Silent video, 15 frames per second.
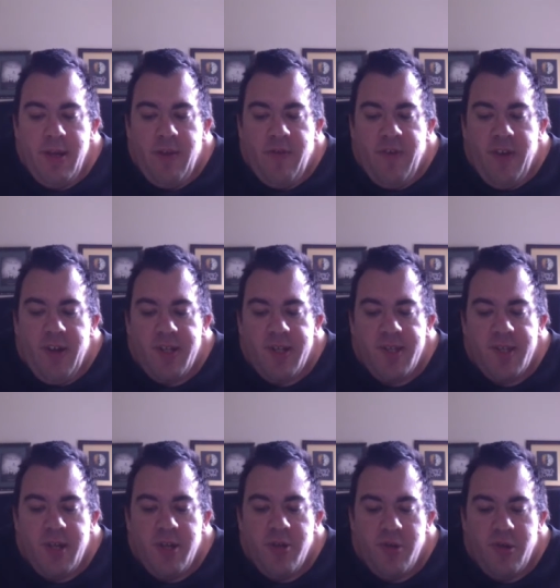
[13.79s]
It felt
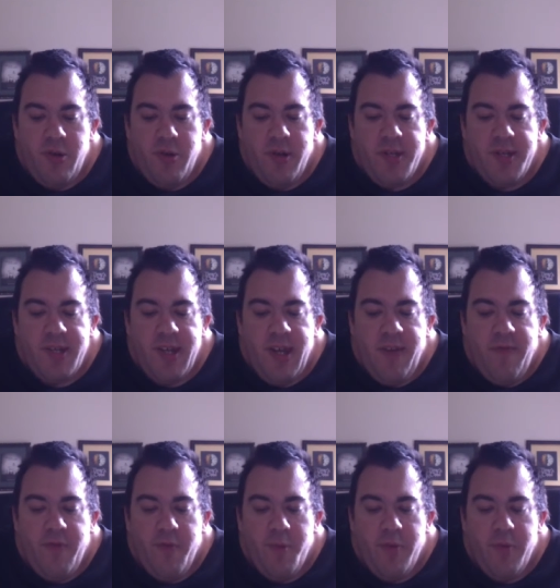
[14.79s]
as though she were in a
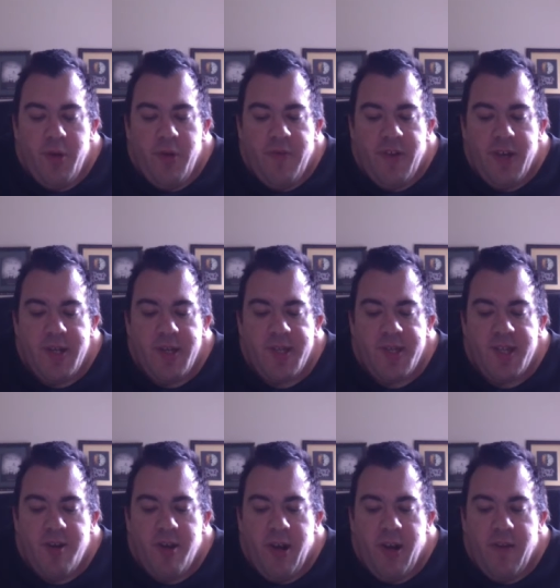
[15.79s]
scene from a movie,
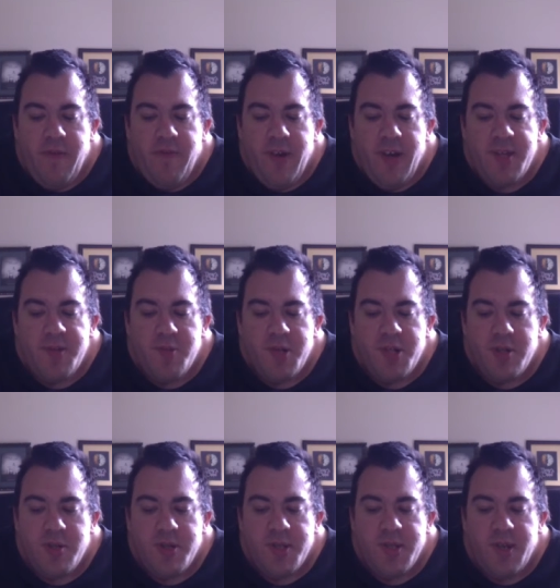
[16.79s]
staring at a face
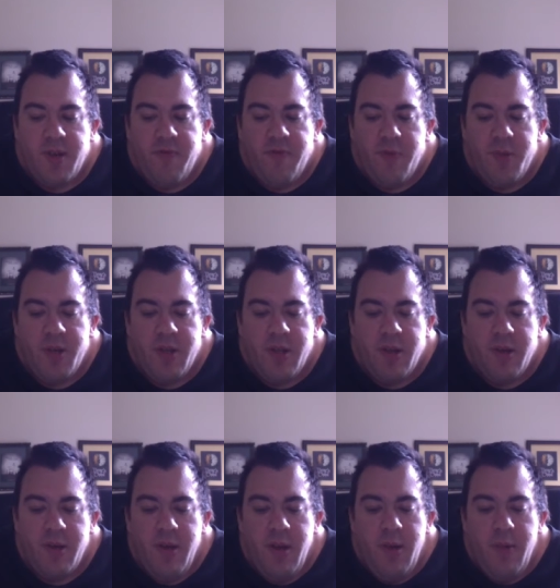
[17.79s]
which looked so
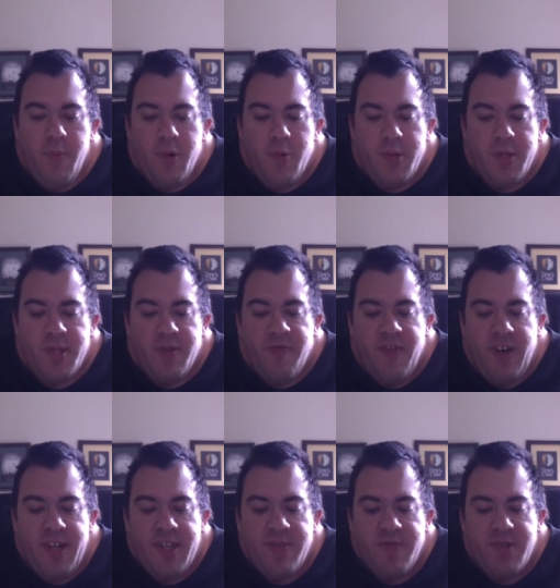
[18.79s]
familiar but was the
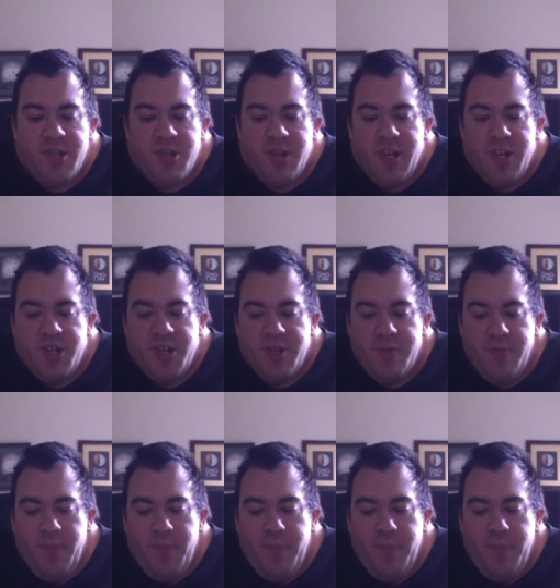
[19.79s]
face of a stranger.